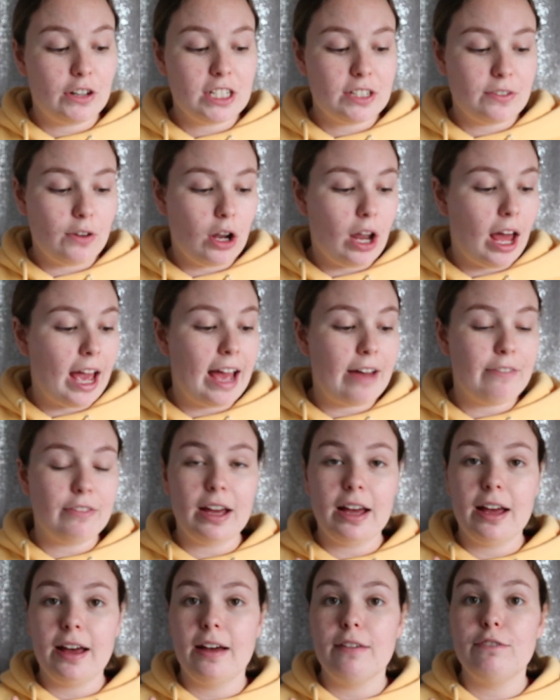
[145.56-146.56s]
first of all, I have
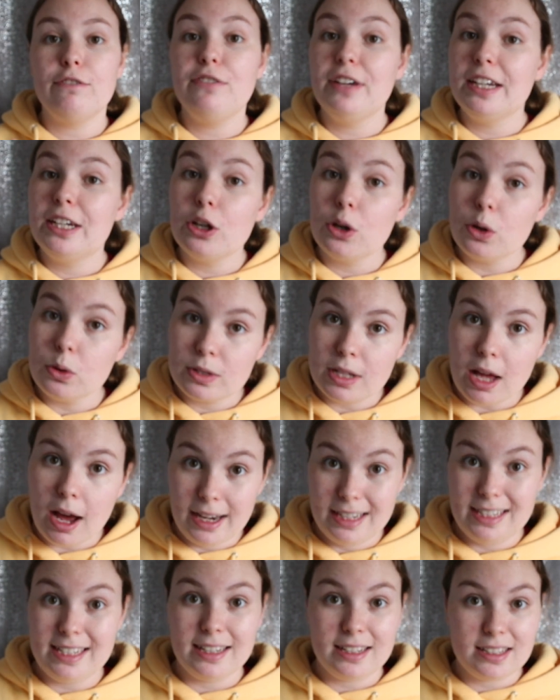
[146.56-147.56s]
a videos
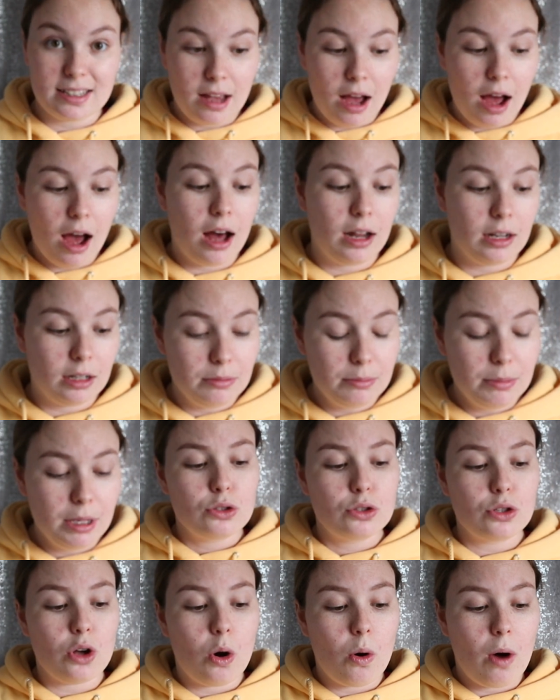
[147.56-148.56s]
ideas column.
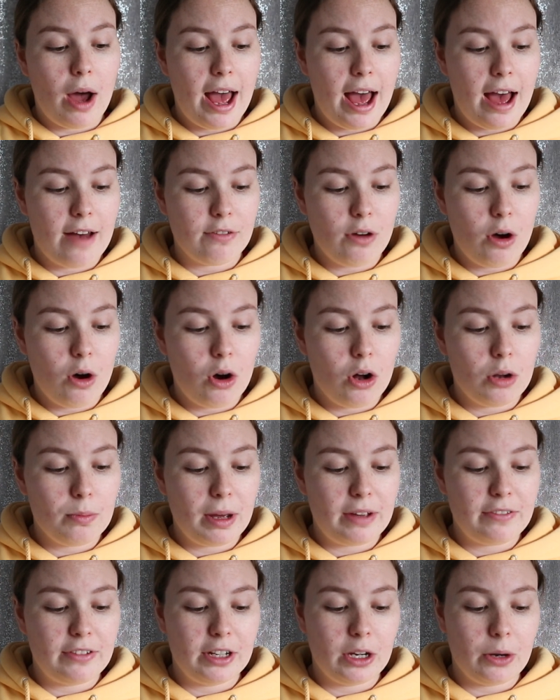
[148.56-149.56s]
So I have all
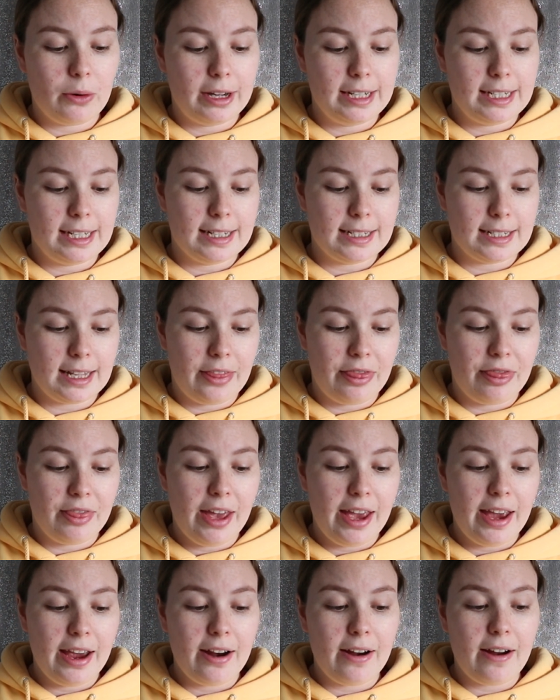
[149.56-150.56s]
my video ideas in
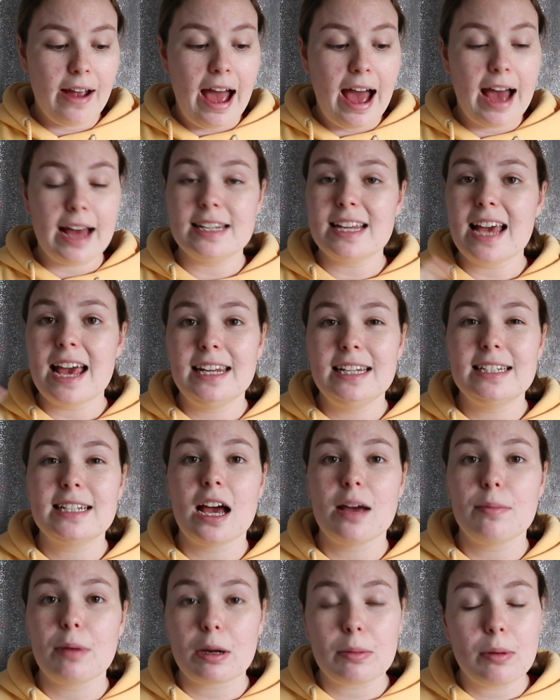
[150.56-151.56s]
there, and
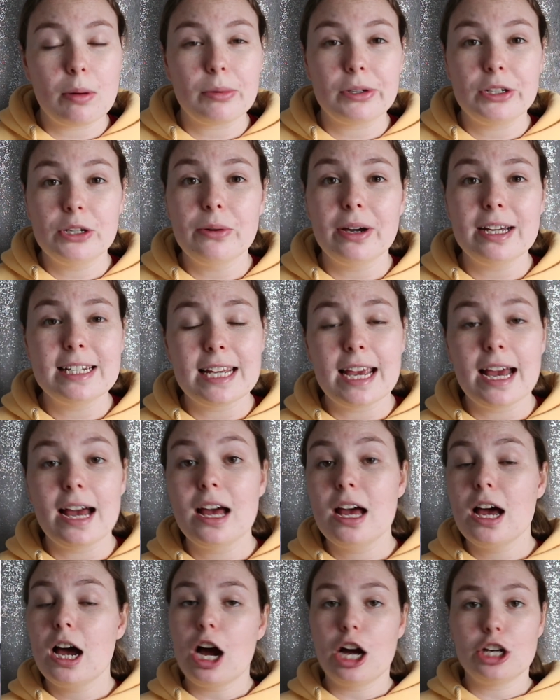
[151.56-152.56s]
anytime I come up a new idea,
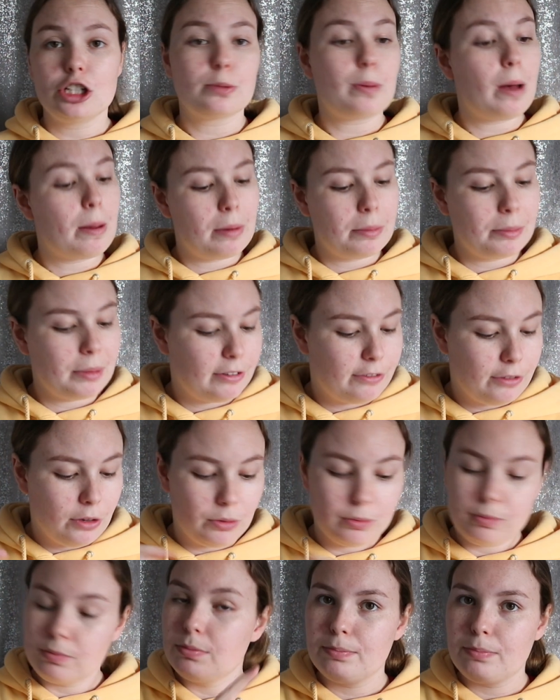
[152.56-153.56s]
I just pop it in my
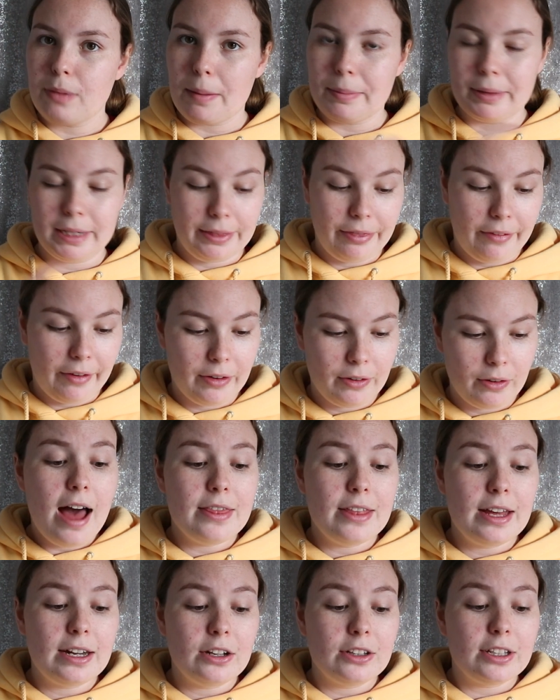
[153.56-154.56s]
phone, pop it in there.
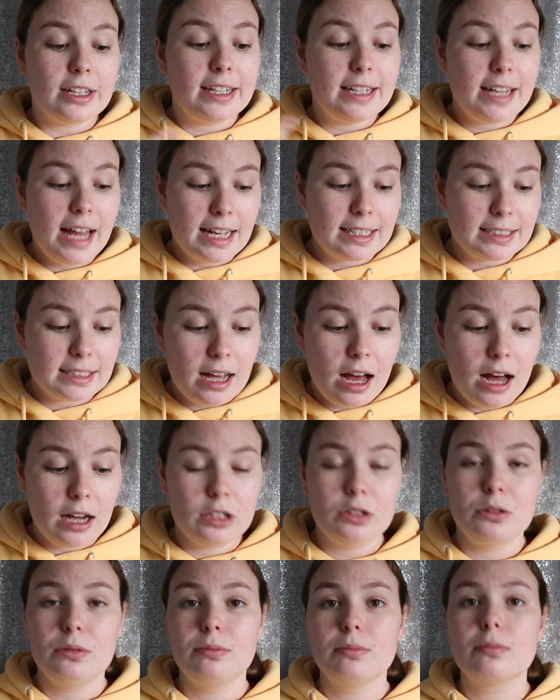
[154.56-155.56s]
And then on the next
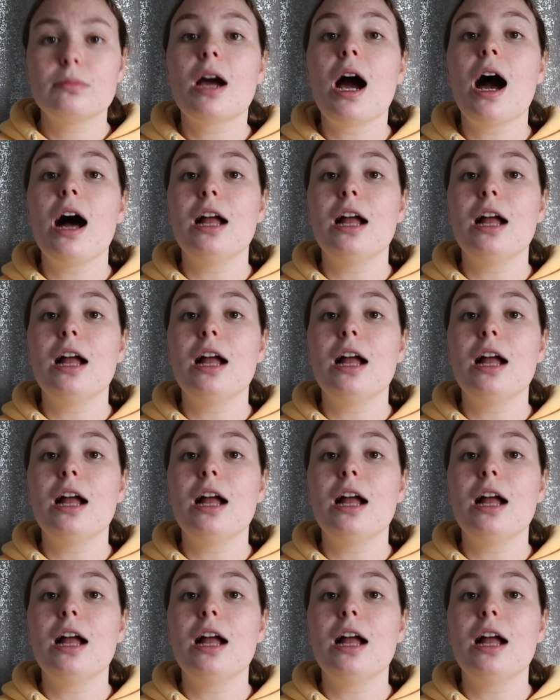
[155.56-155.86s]
column,